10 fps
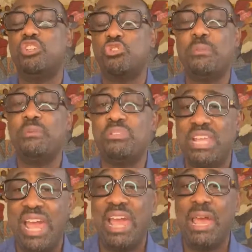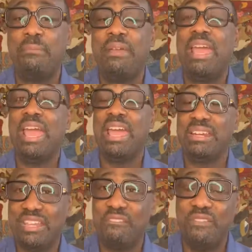Contribute tab,
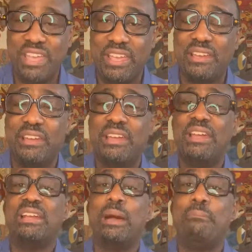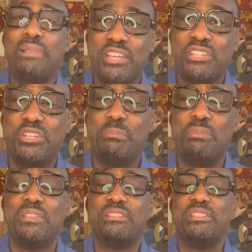and give there. God bless you,
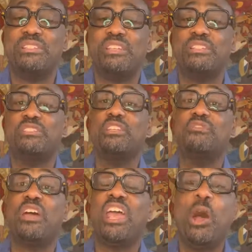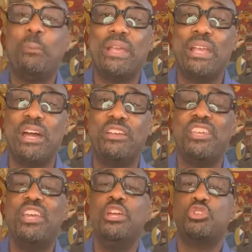brothers and sisters, for helping
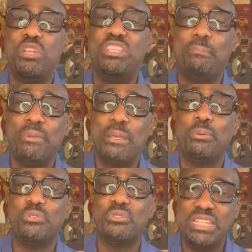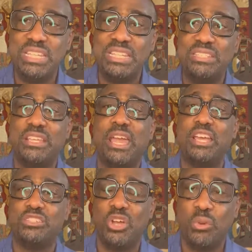us treat the people's needs
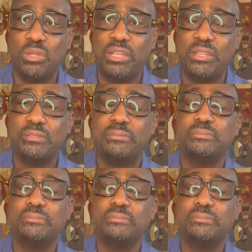as holy.